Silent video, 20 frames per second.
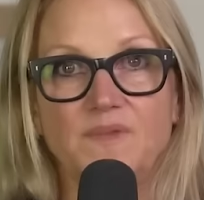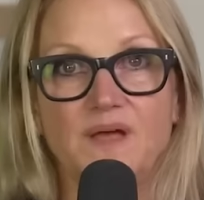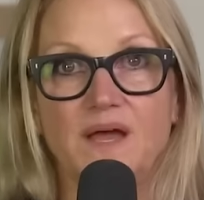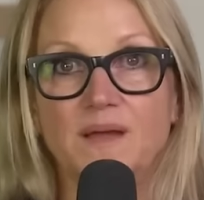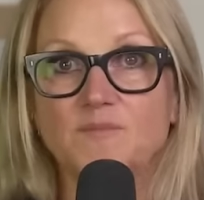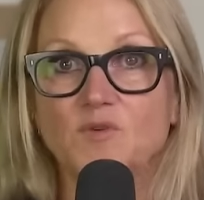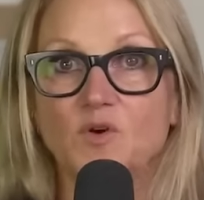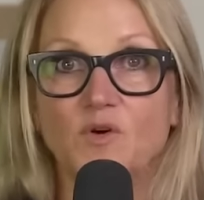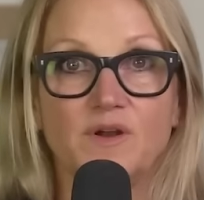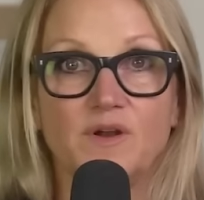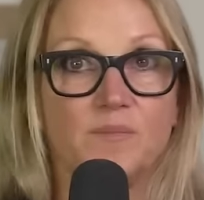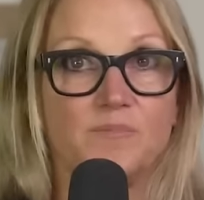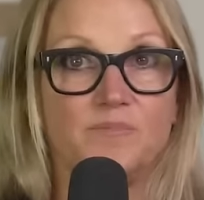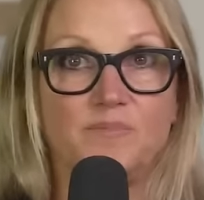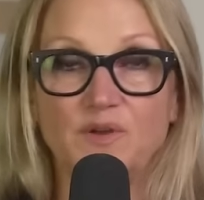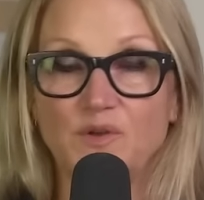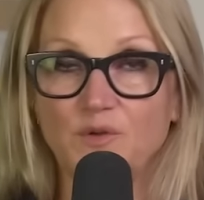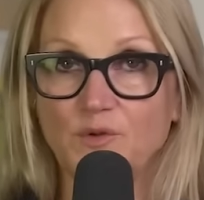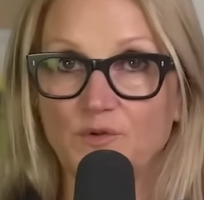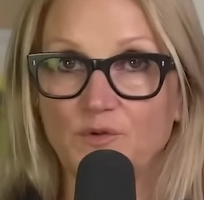I'm going to
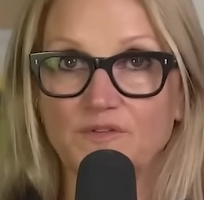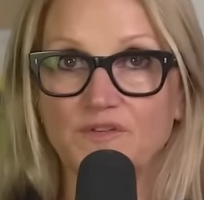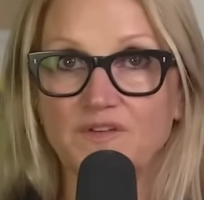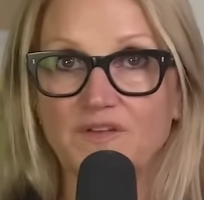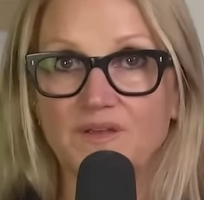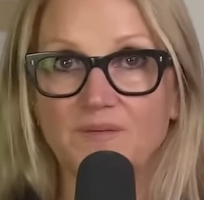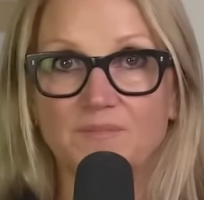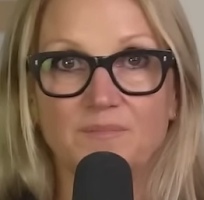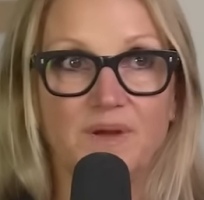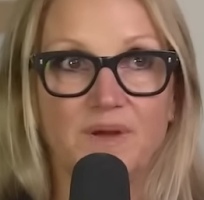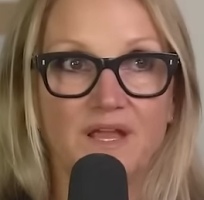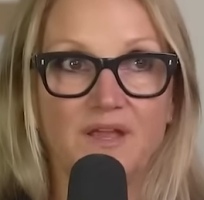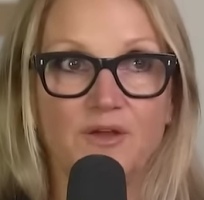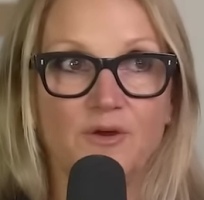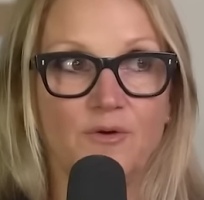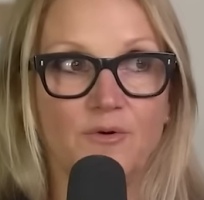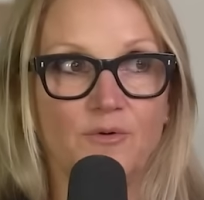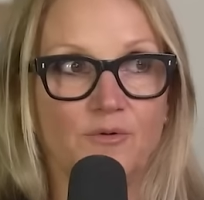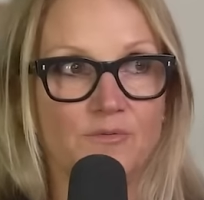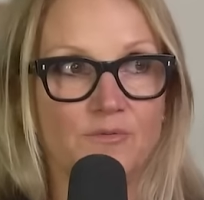build my
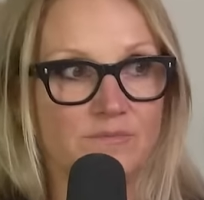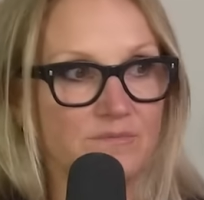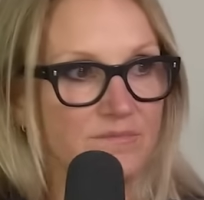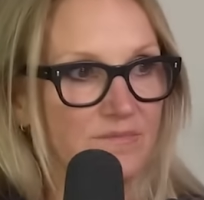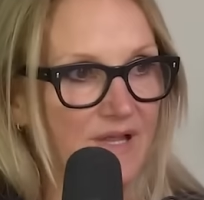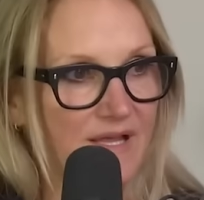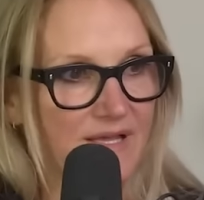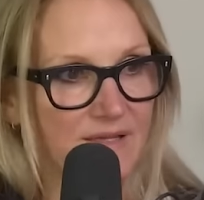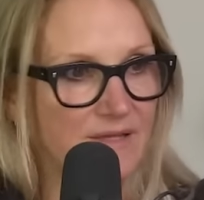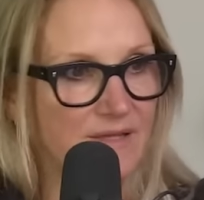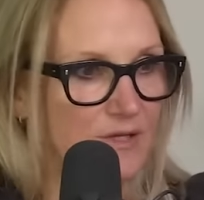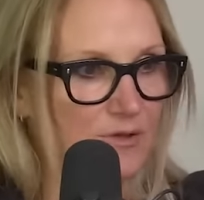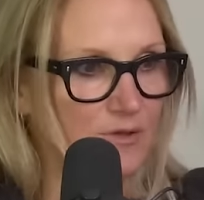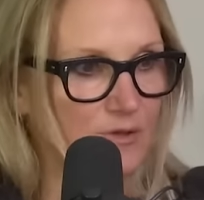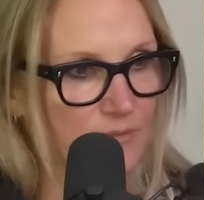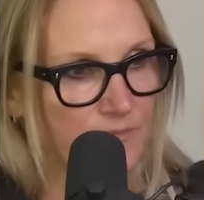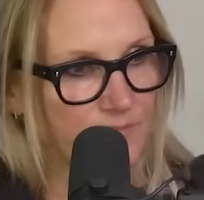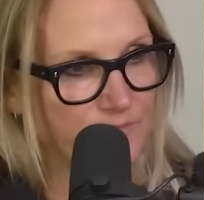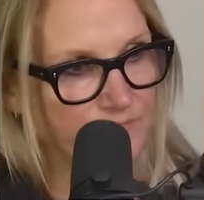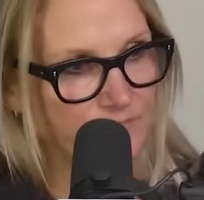own, like,
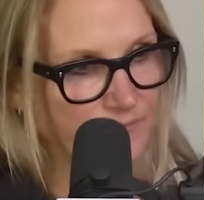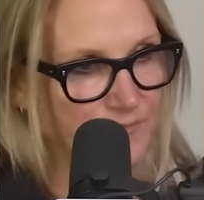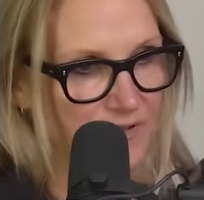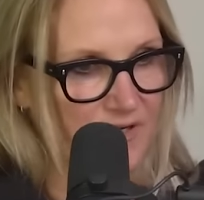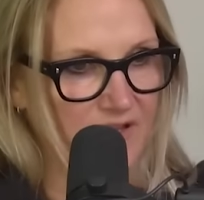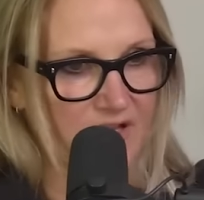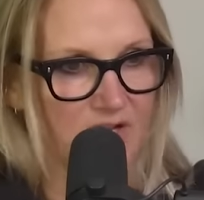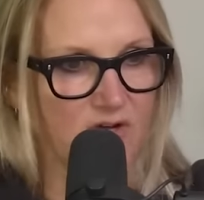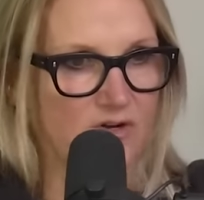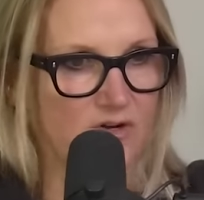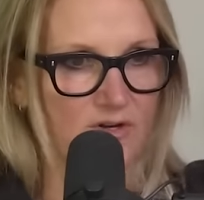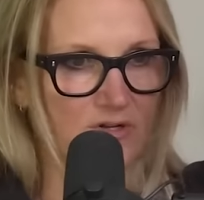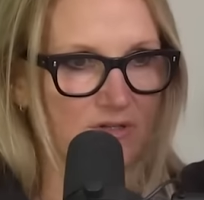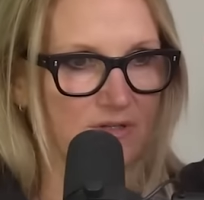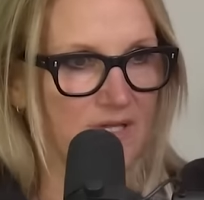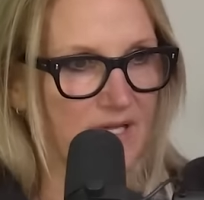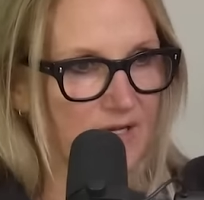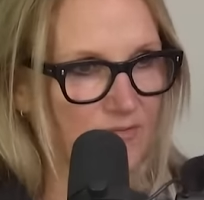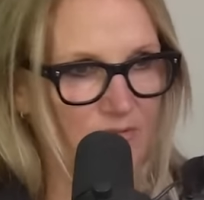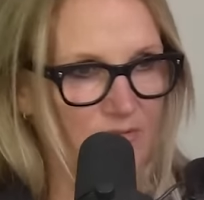little, what are they
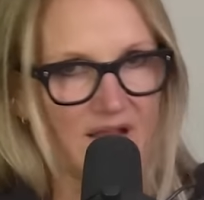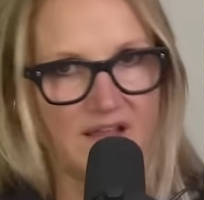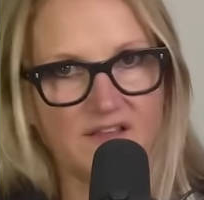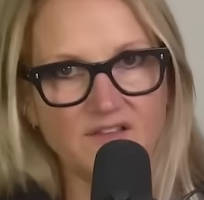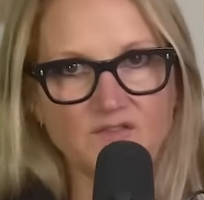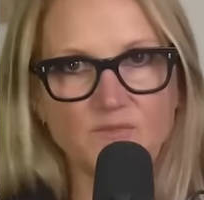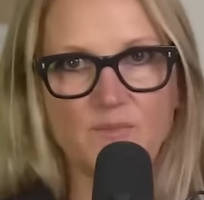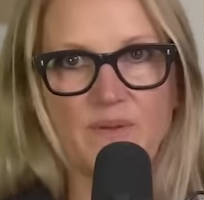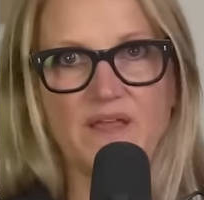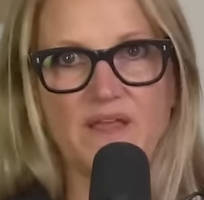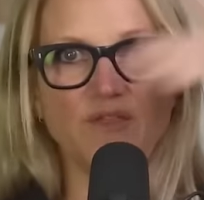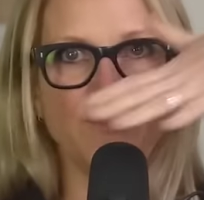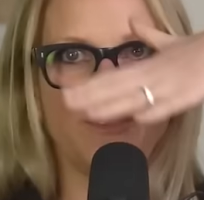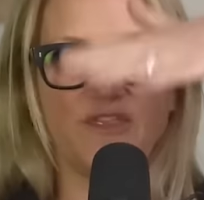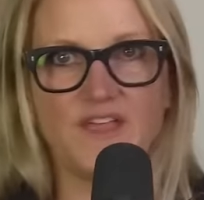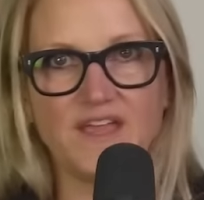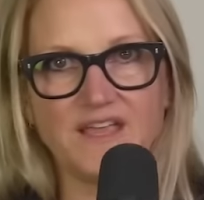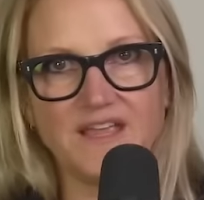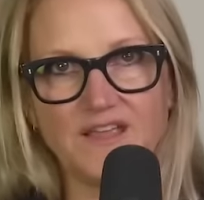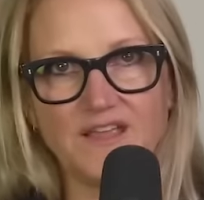called? Like raised
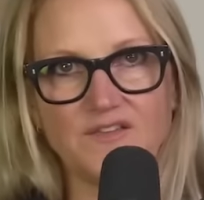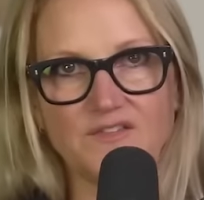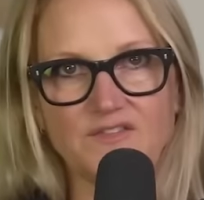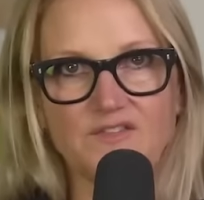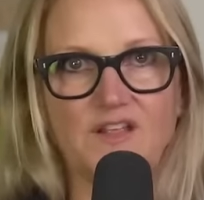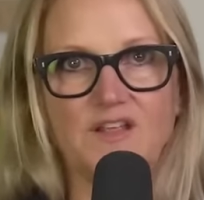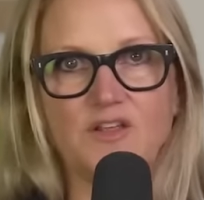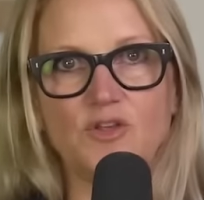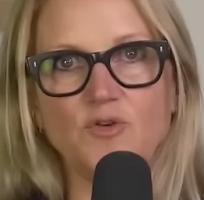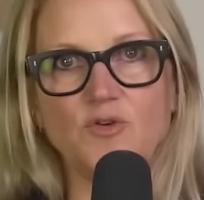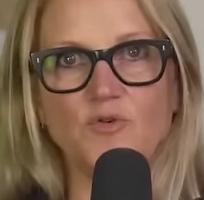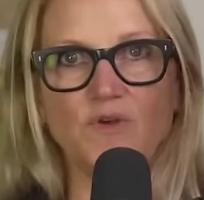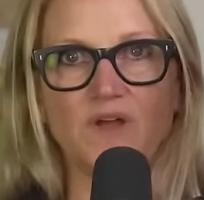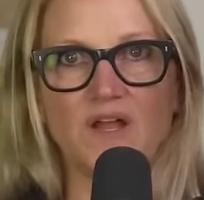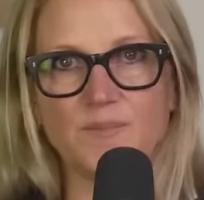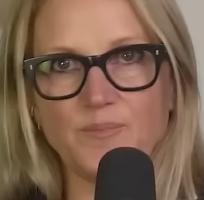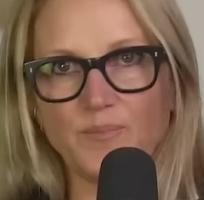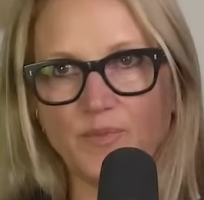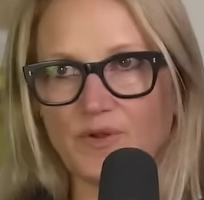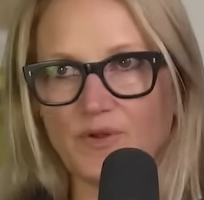bed thingies that you
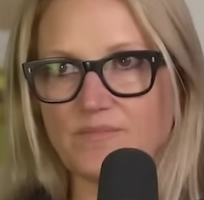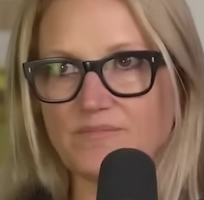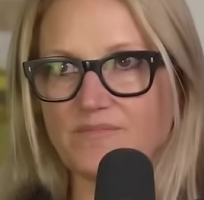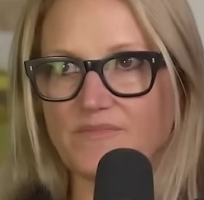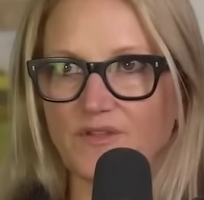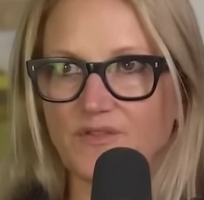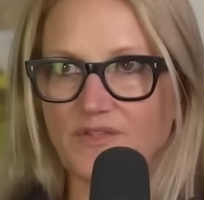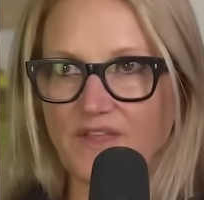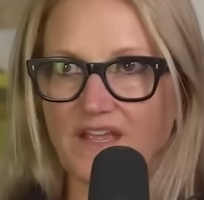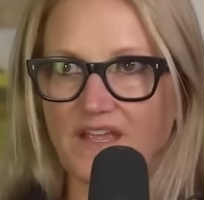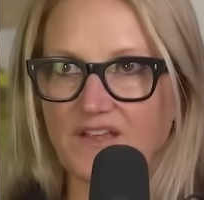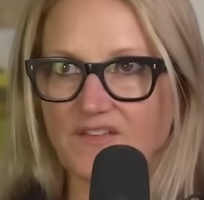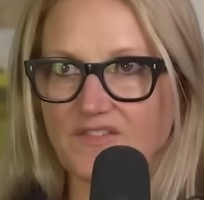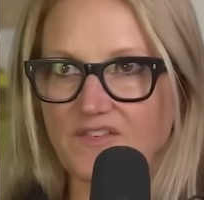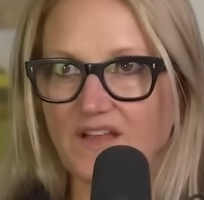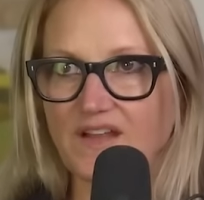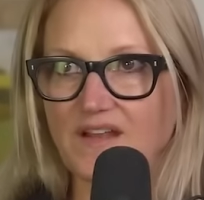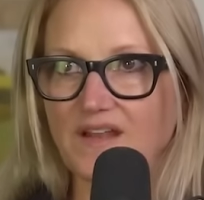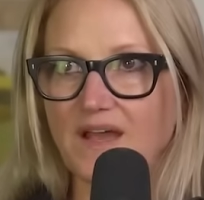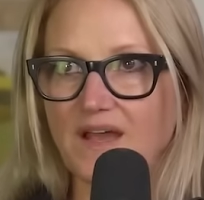kind of put the
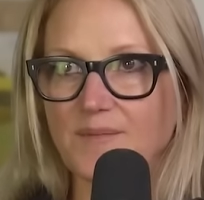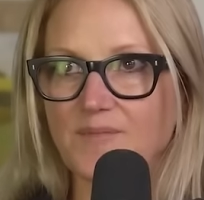thingies in.